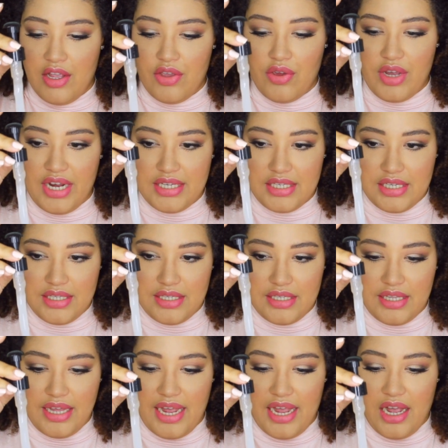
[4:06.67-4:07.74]
You guys can
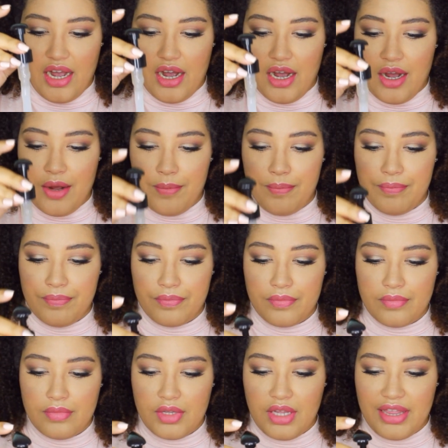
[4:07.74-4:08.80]
see that. Um,
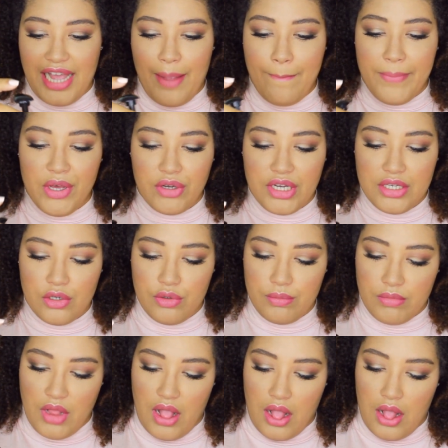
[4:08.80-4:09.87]
that milky,
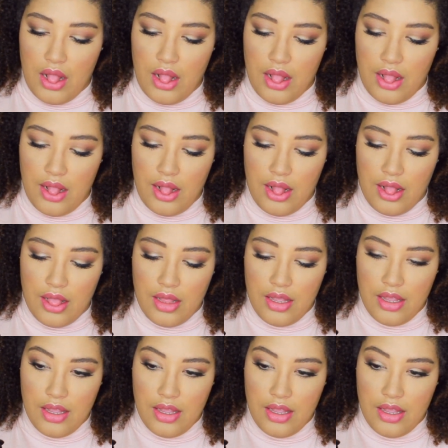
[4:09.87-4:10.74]
ooh, uh, uh, uh.